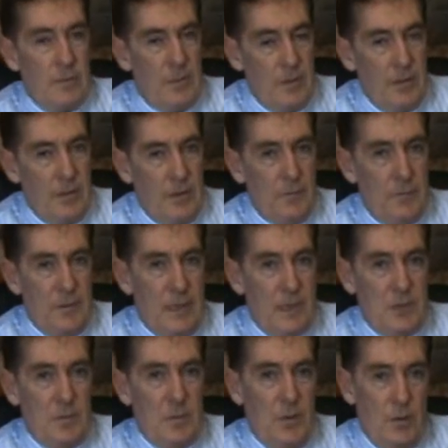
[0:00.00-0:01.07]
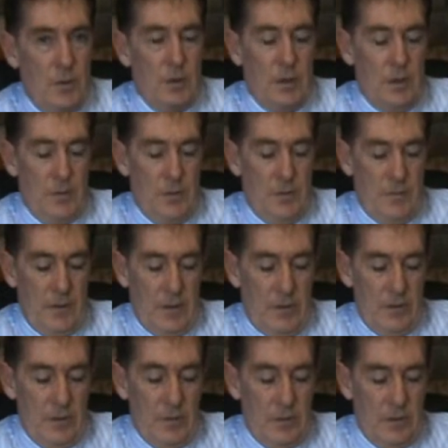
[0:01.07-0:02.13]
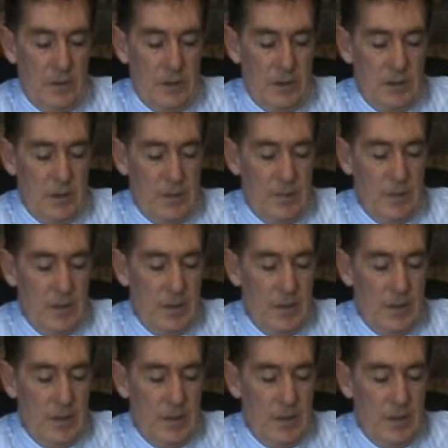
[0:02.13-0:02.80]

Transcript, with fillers: Maybe not for their sport, but for their immune system.